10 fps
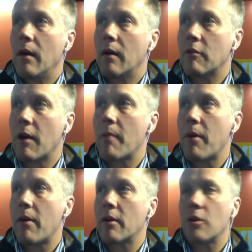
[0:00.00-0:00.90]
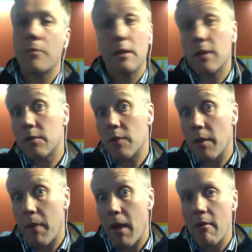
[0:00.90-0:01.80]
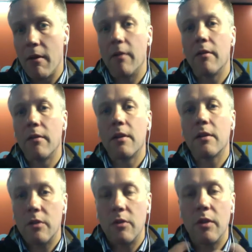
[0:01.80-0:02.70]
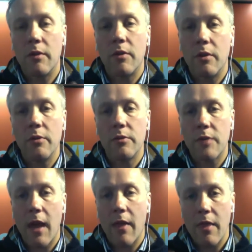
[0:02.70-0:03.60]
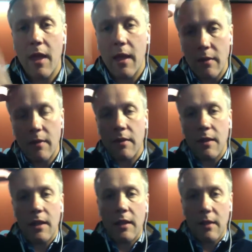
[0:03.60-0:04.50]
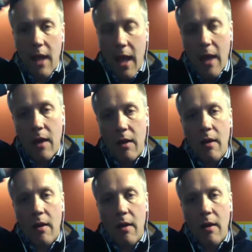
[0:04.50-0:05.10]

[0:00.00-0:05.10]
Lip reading: grandparent, could be a touch with a parent. If you lose that, then the hair